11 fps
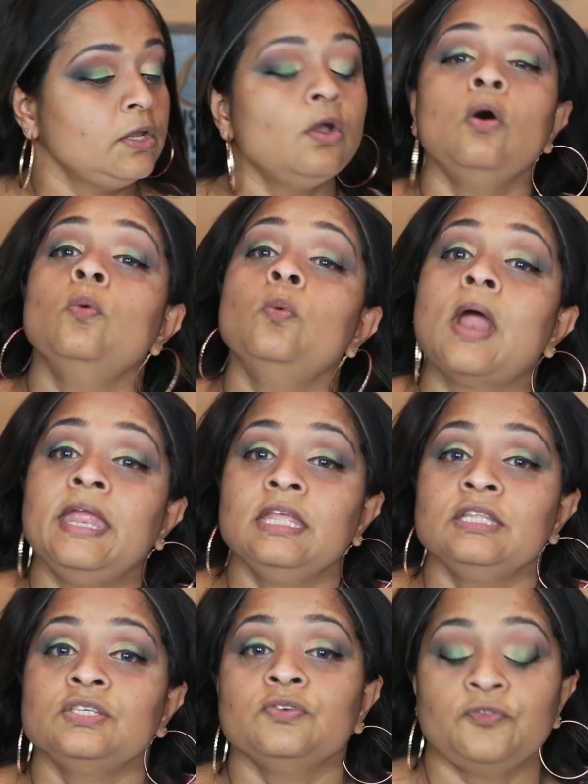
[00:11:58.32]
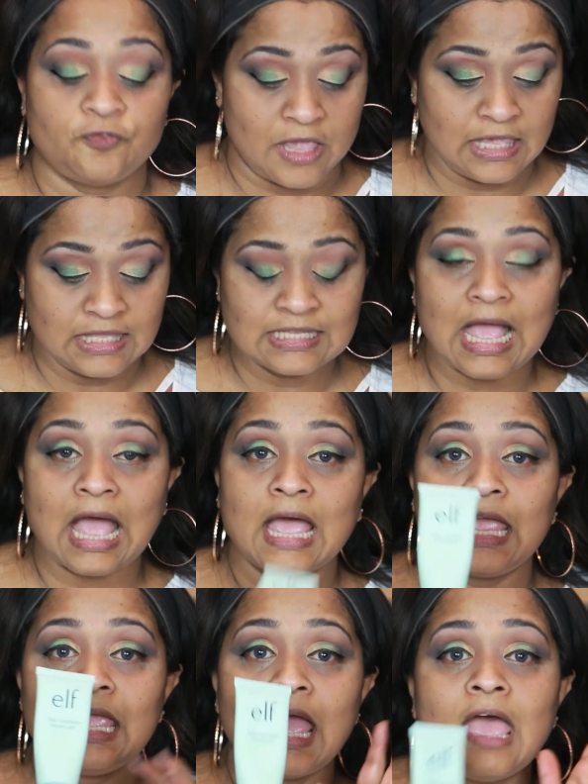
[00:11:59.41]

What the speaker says: gonna go right into face. I